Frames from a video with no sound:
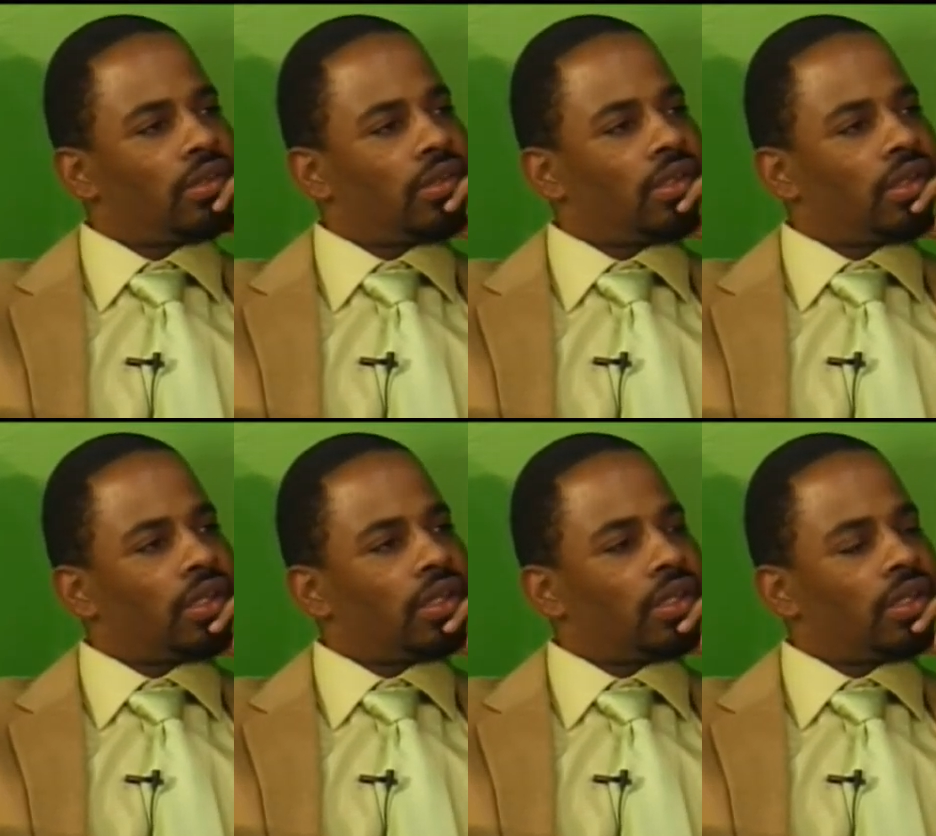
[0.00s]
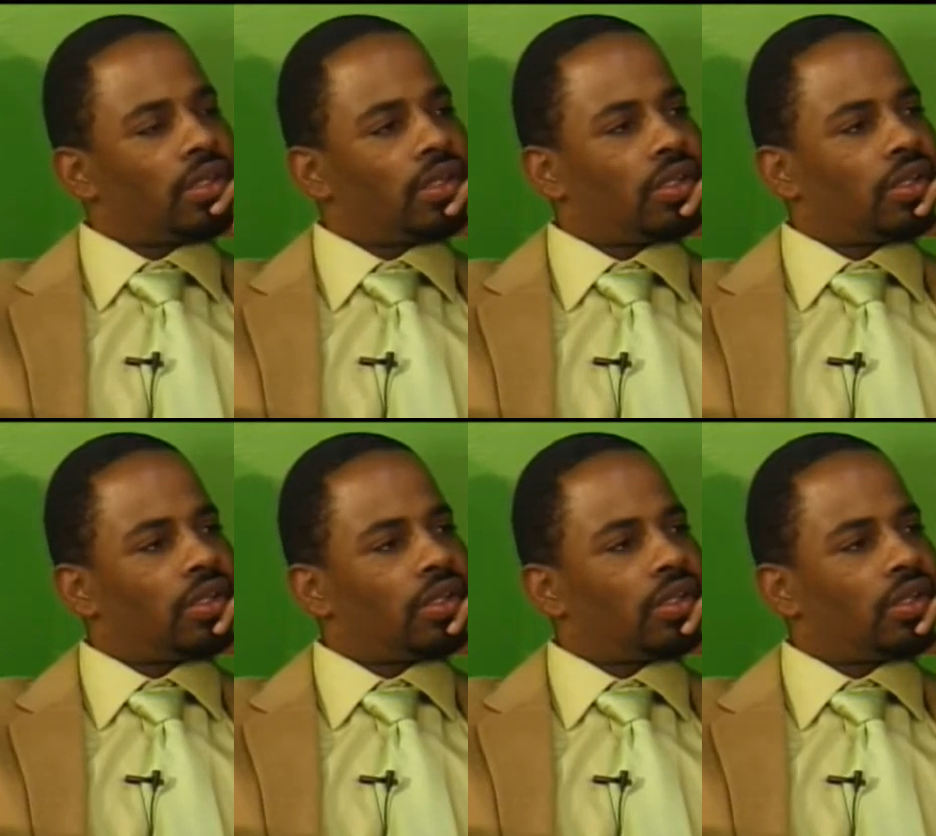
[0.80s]
I done, when I
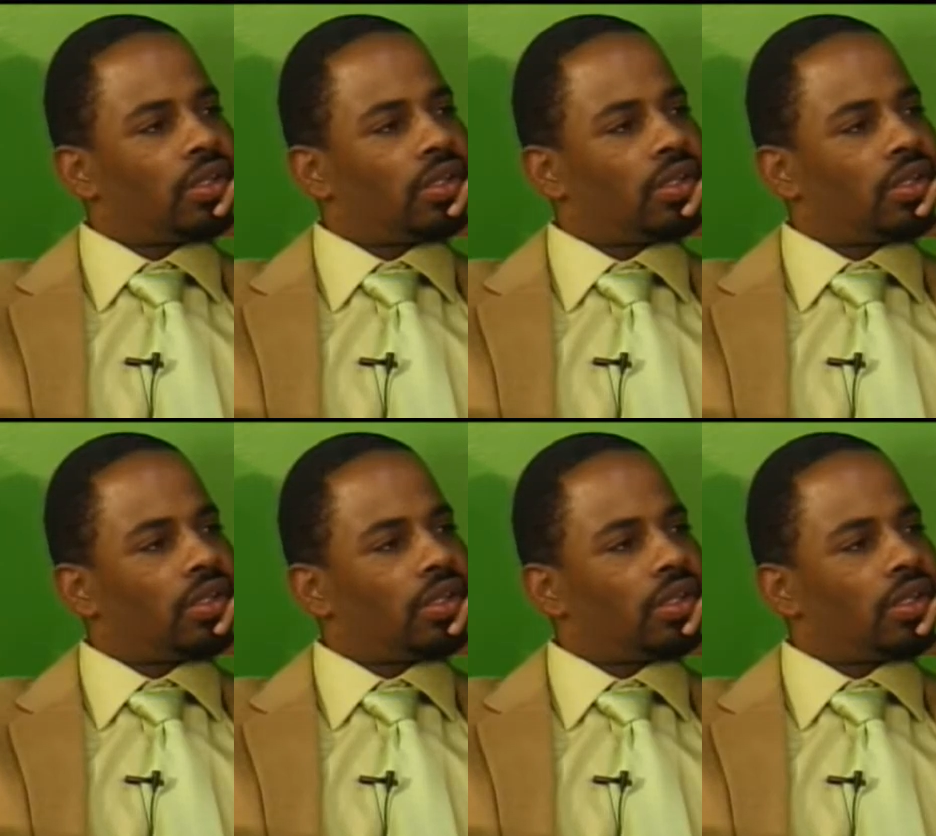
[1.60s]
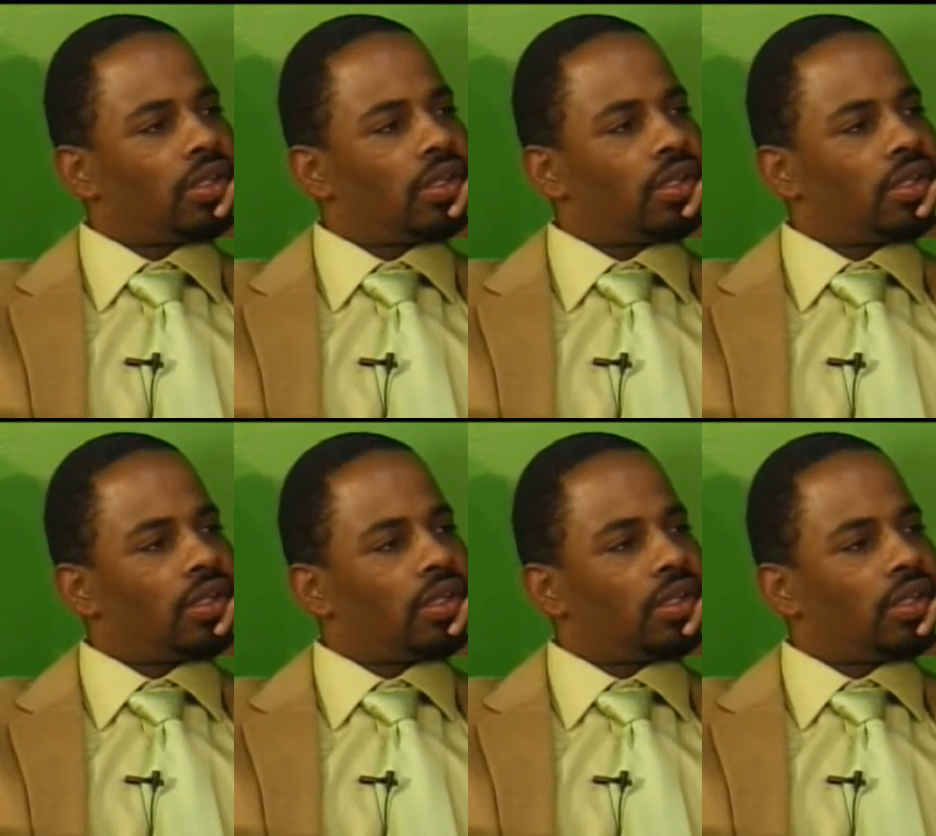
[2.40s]
first, cause I only had five
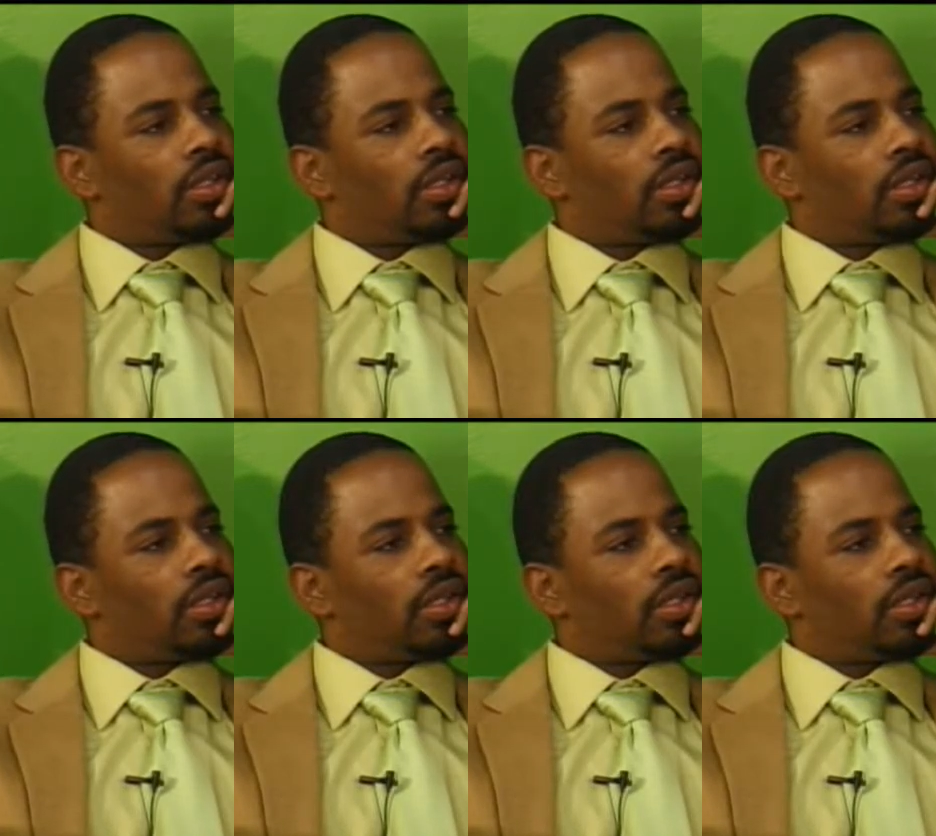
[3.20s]
amateur fights.